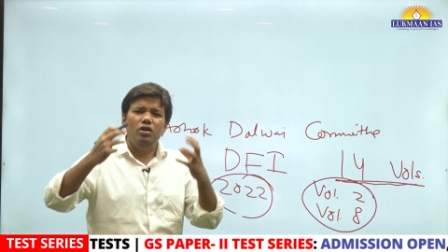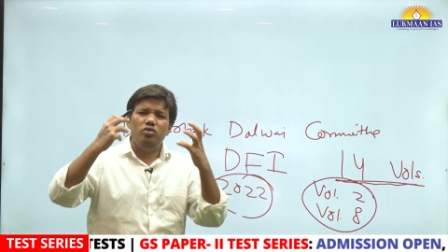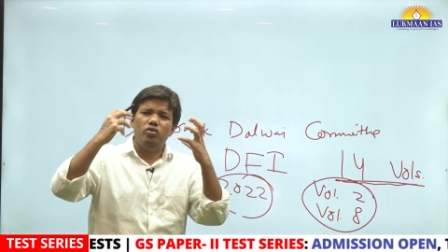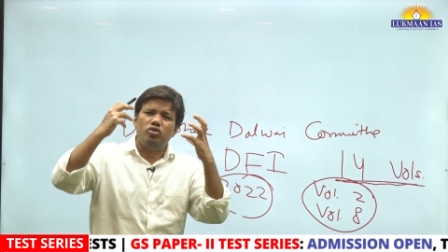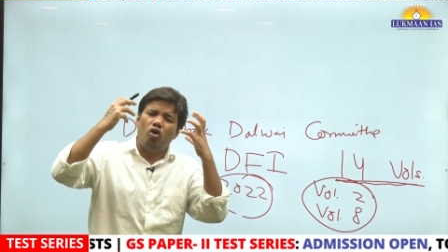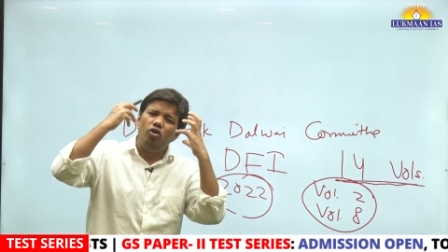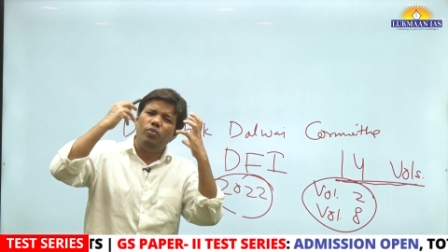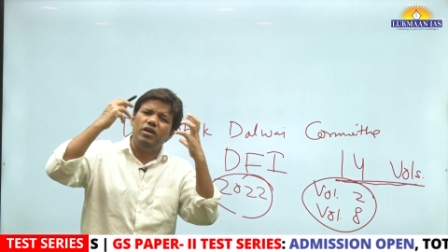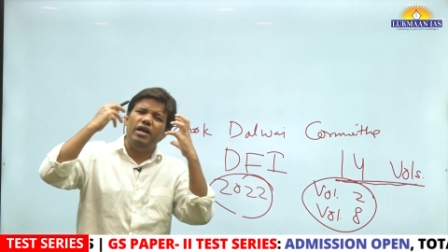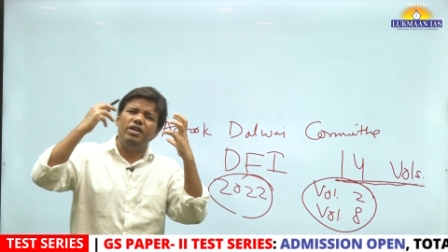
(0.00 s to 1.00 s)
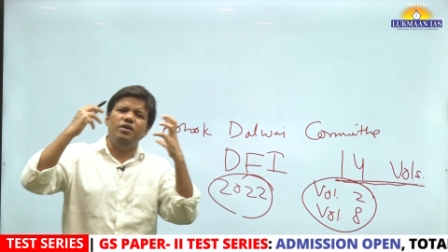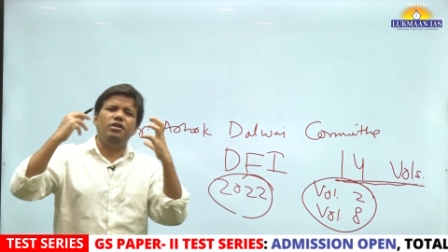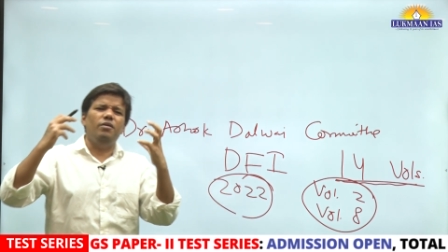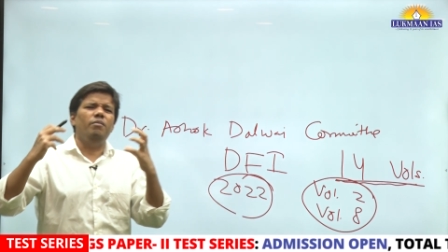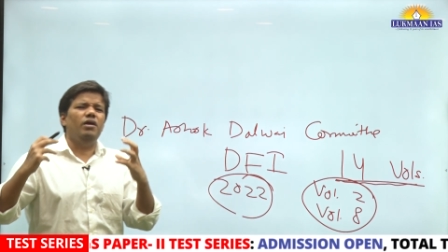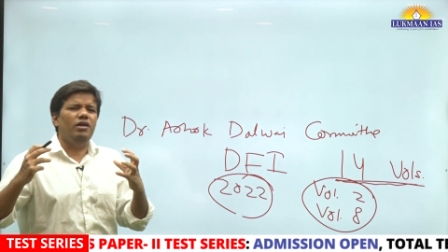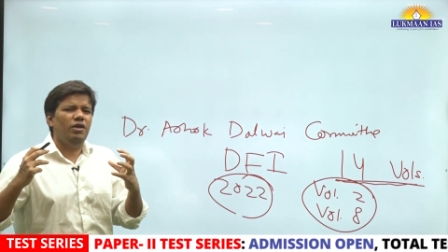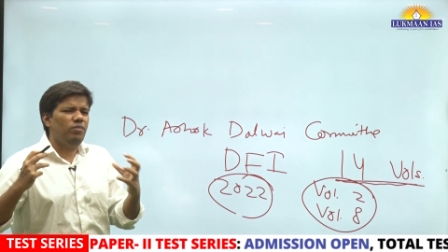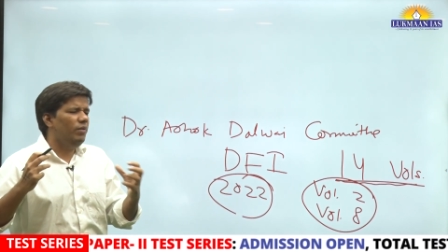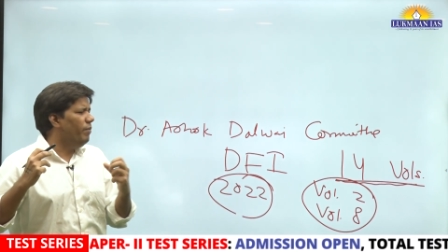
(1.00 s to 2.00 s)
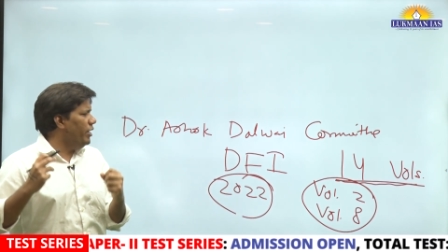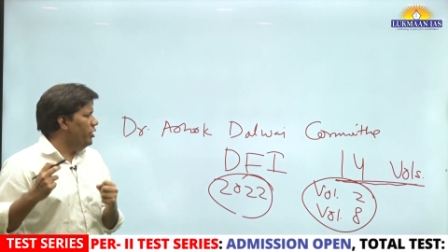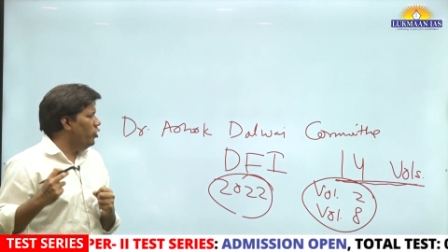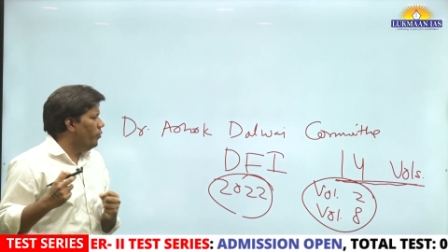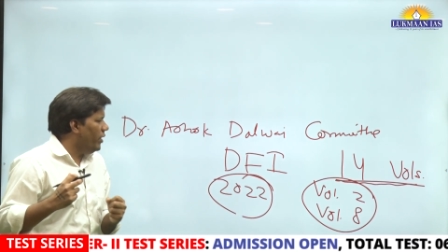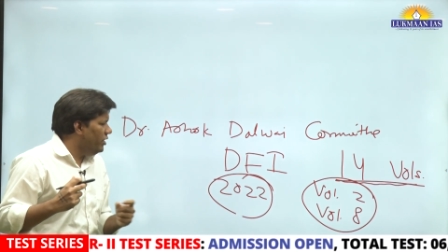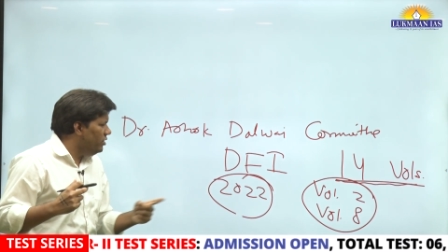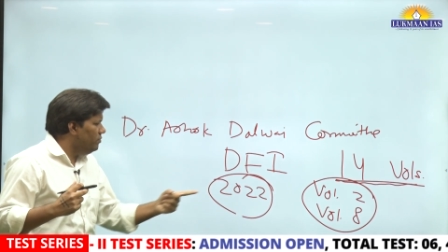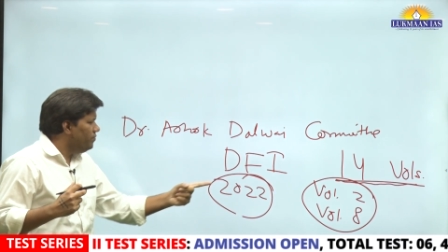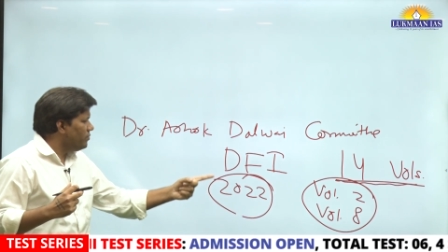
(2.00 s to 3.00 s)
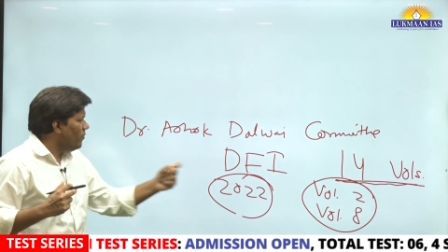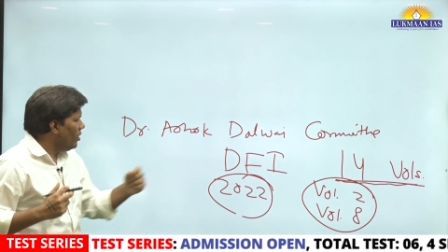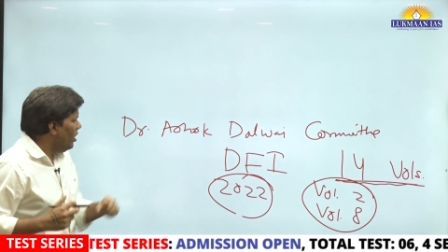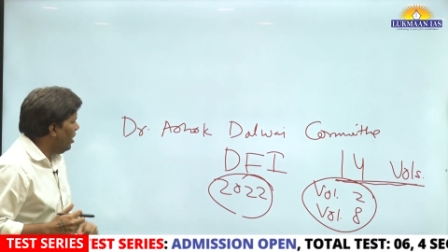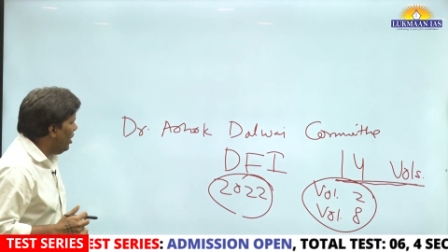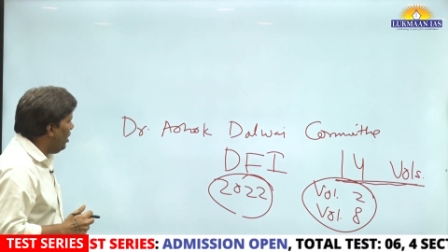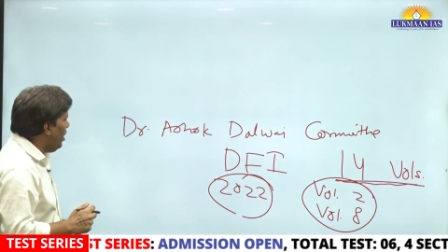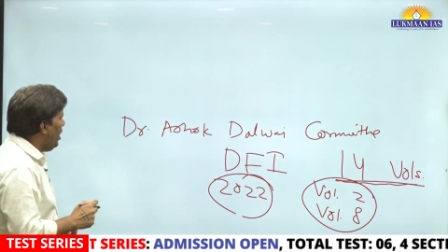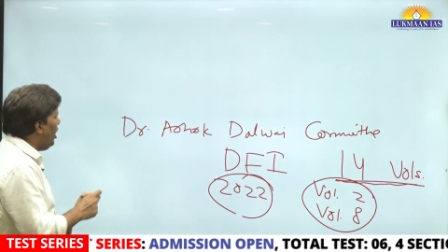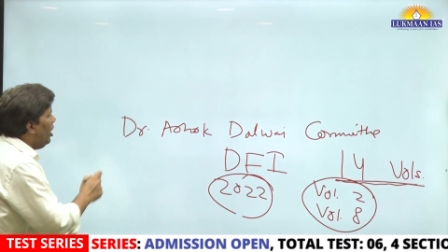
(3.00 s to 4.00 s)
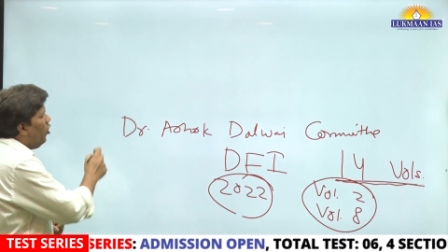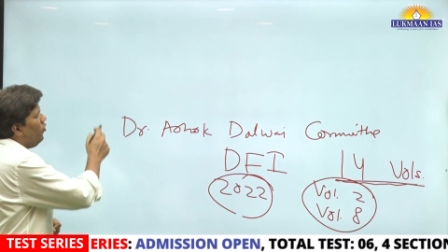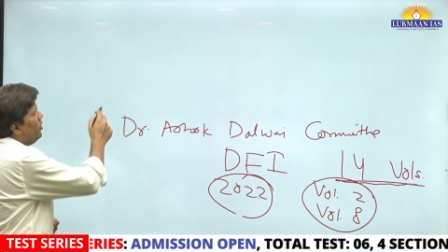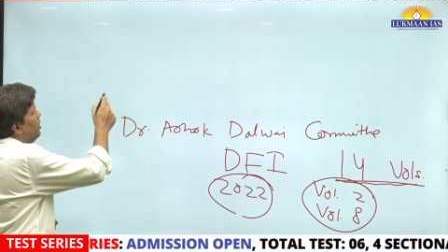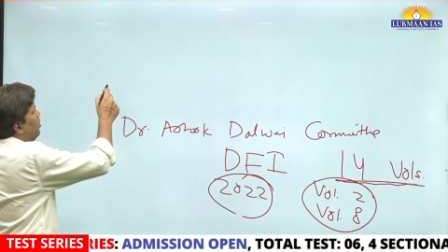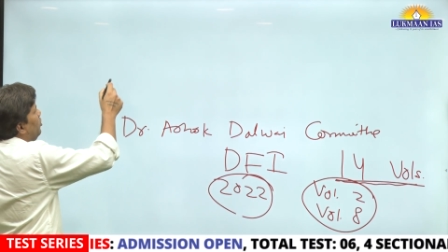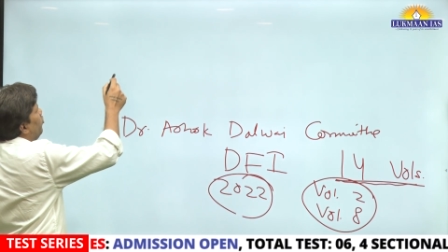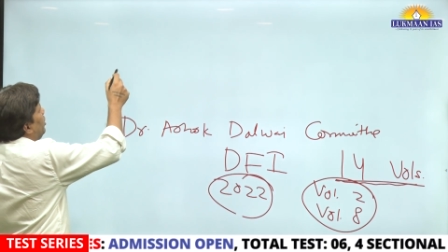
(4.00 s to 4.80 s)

The thought will get deep, deeply embedded in your mind. Along with this, you